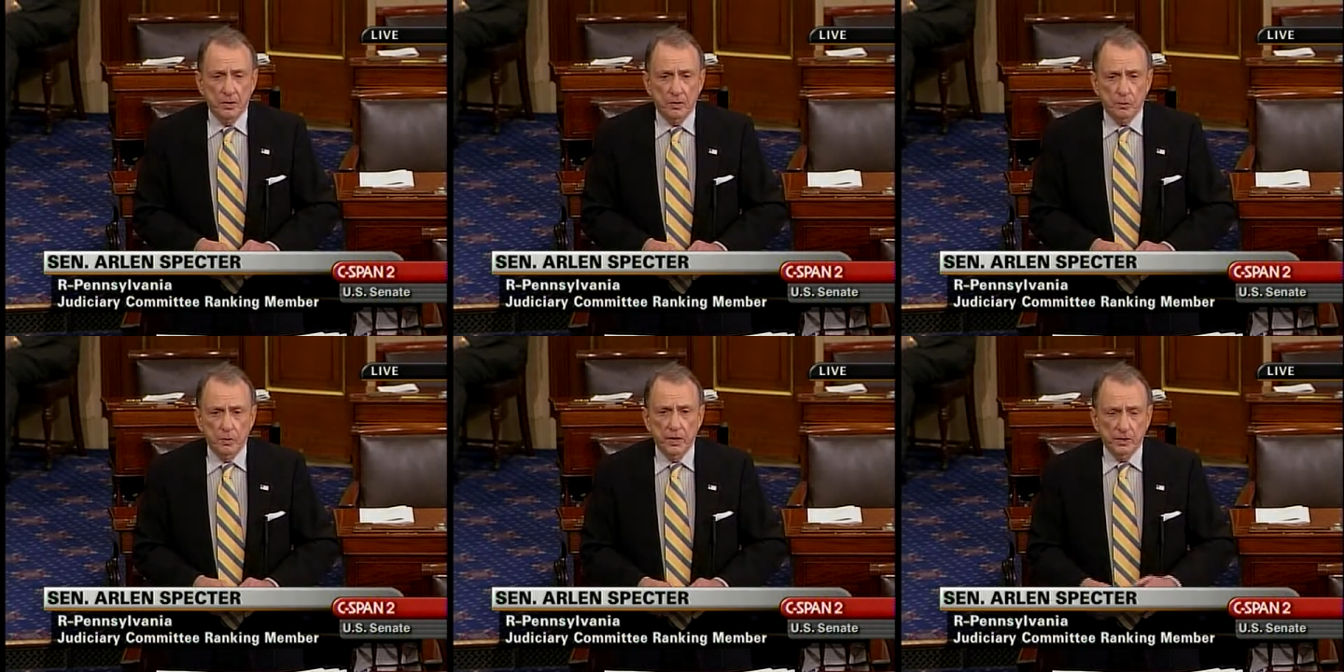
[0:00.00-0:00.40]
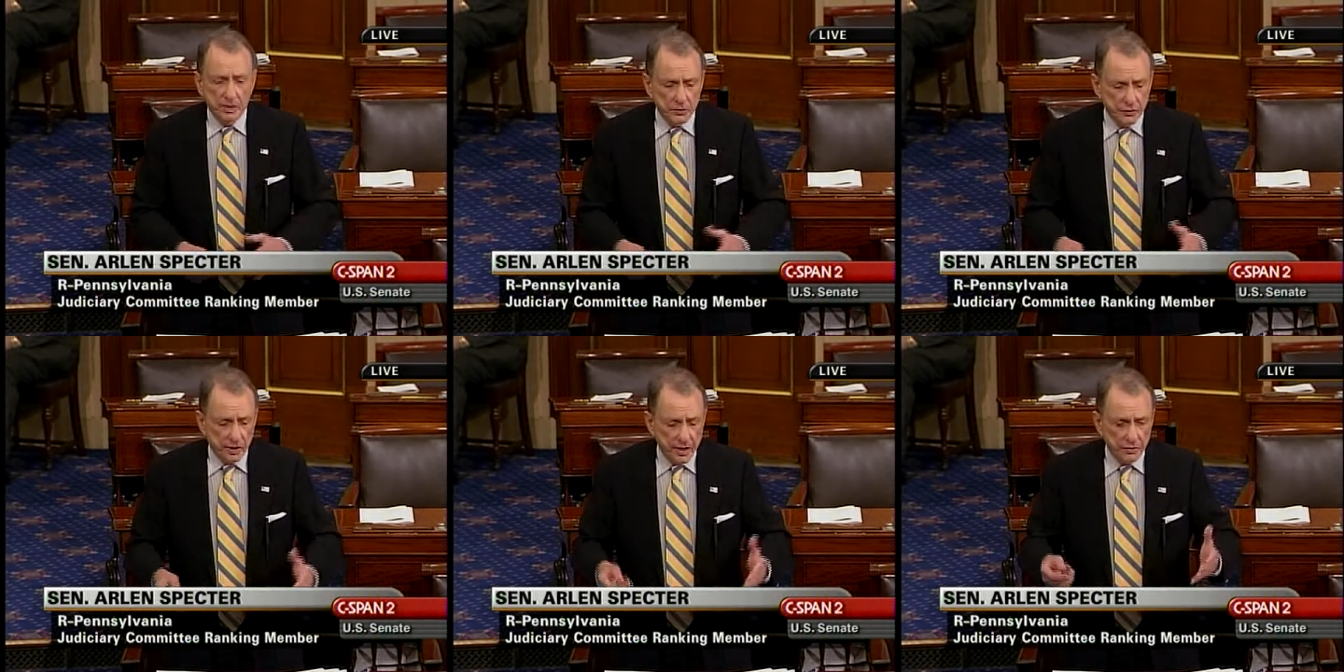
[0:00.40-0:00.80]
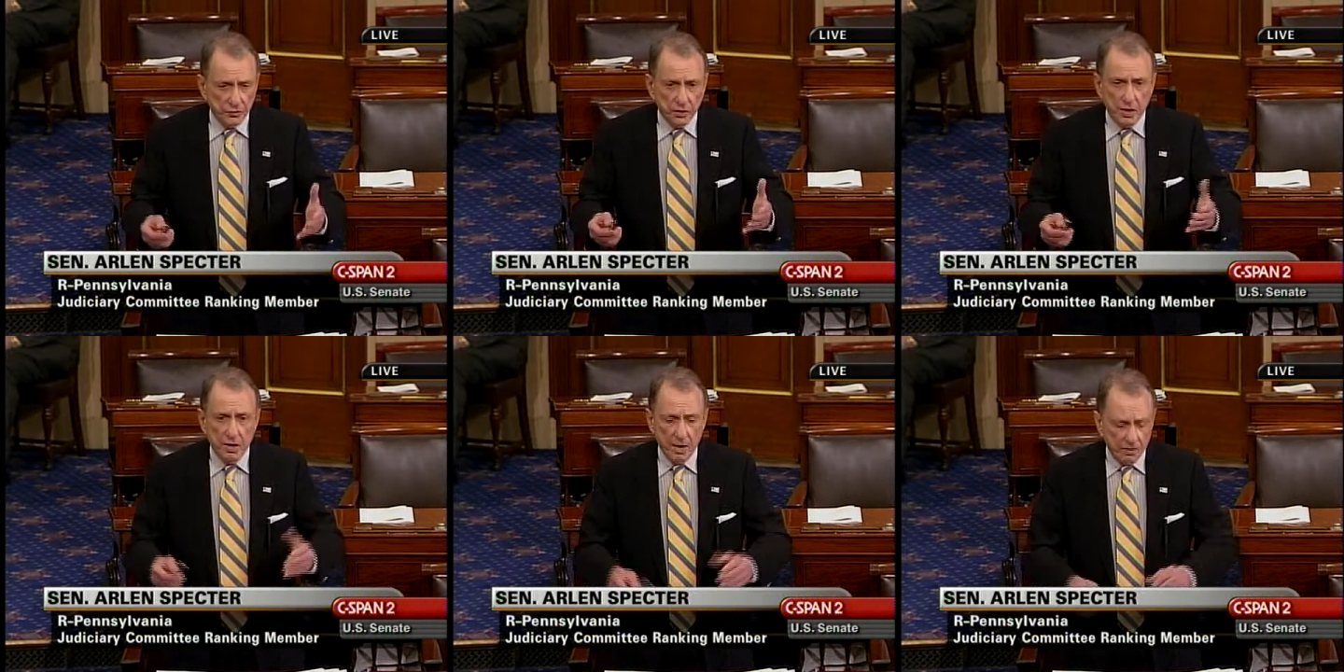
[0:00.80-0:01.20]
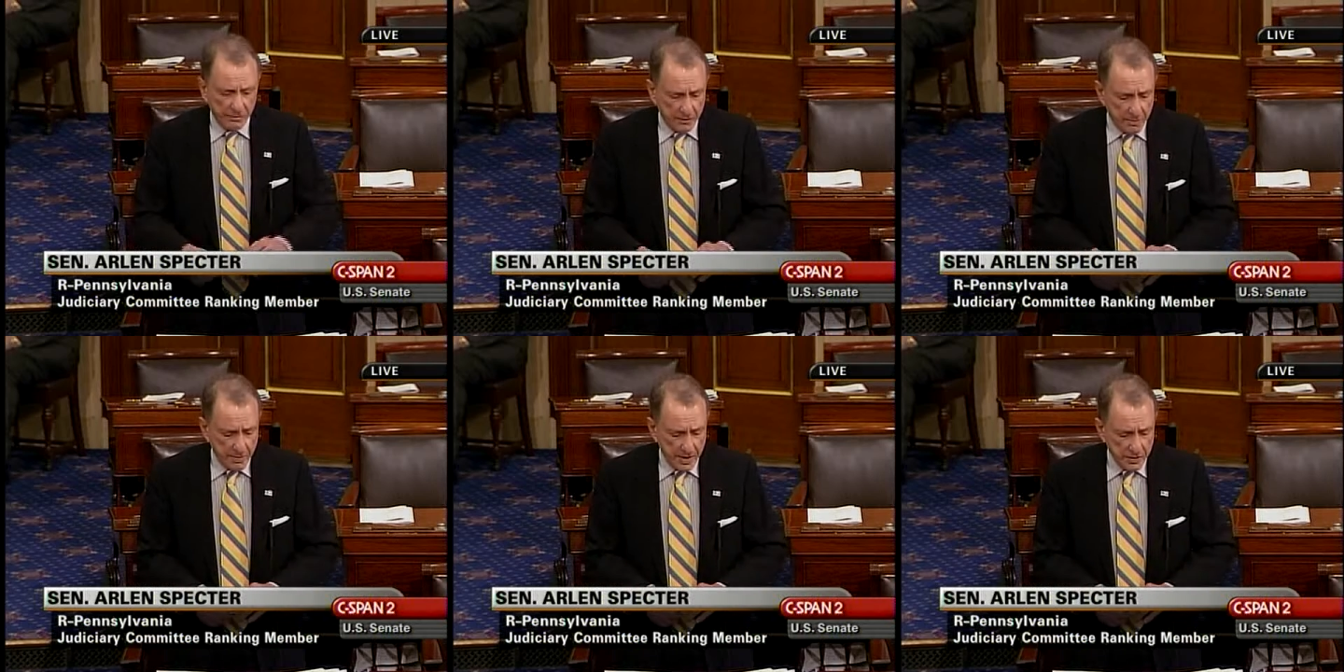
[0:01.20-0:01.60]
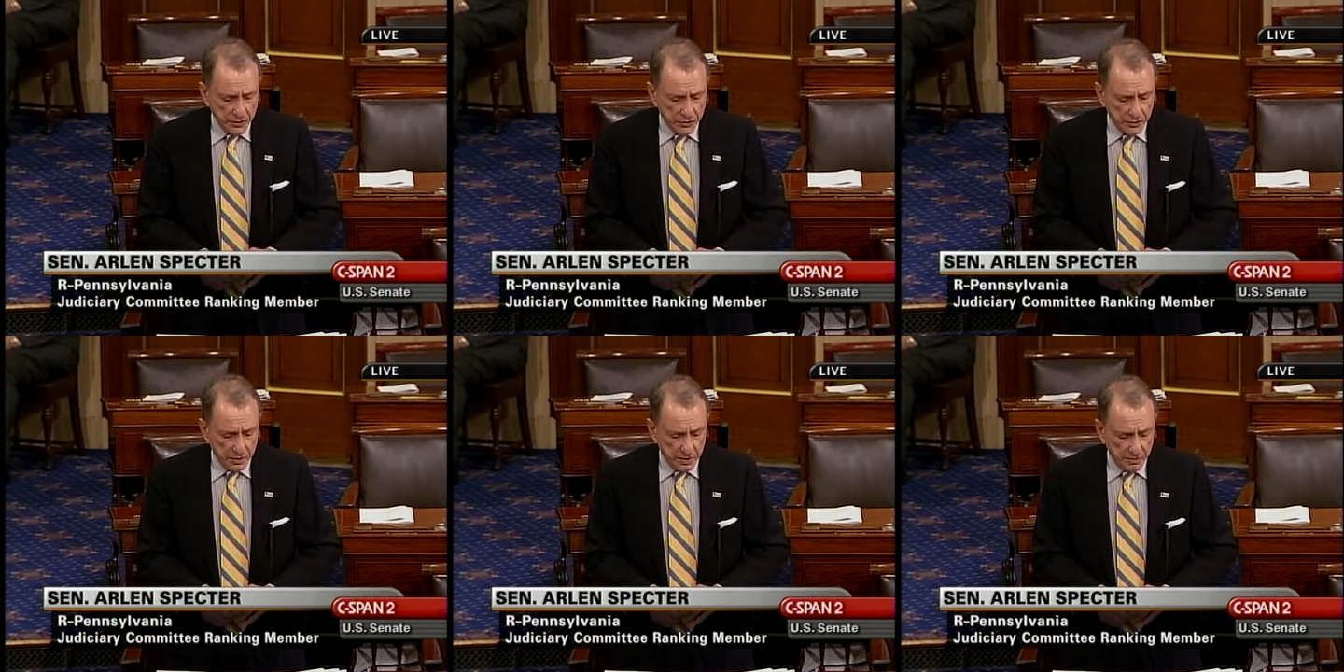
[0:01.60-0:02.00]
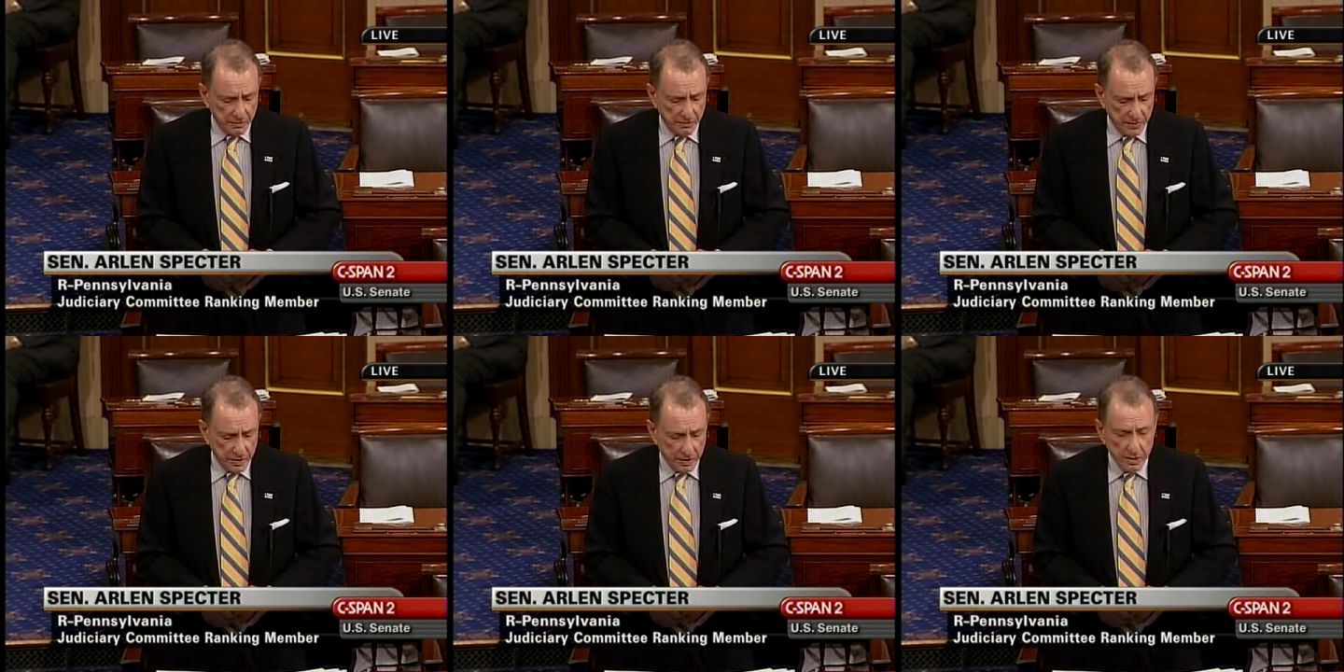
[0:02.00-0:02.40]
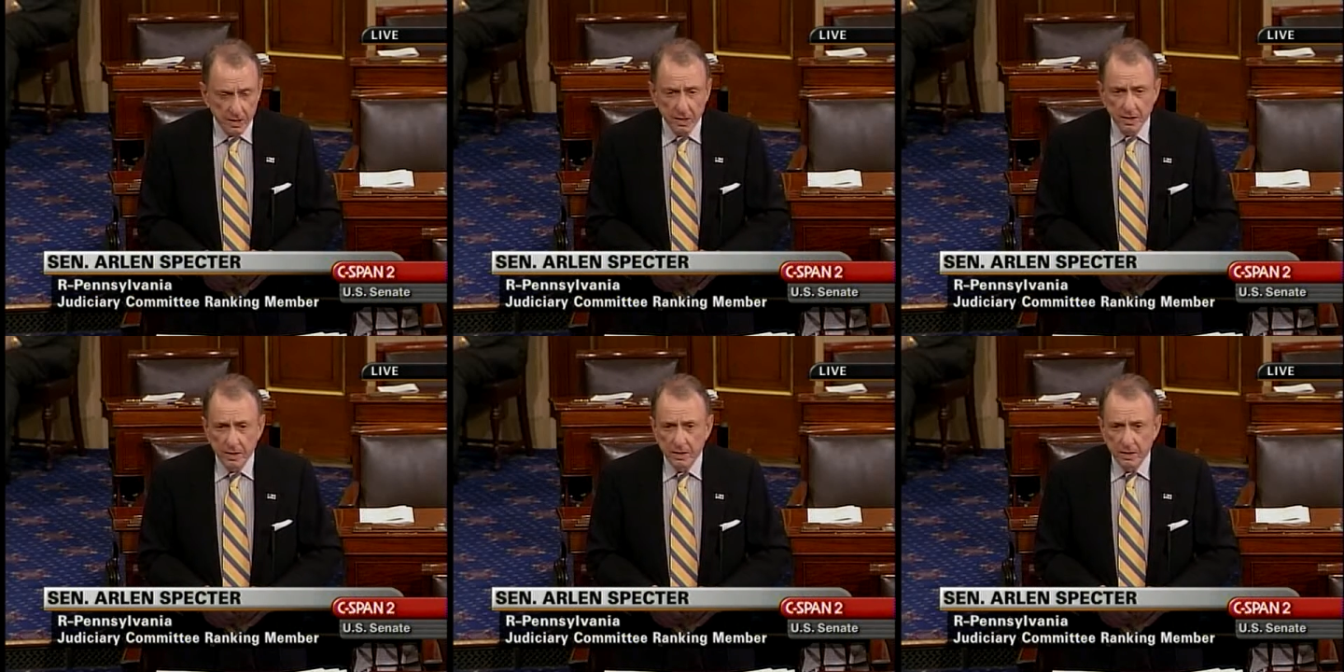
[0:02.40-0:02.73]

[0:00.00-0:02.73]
really to get the confirmation of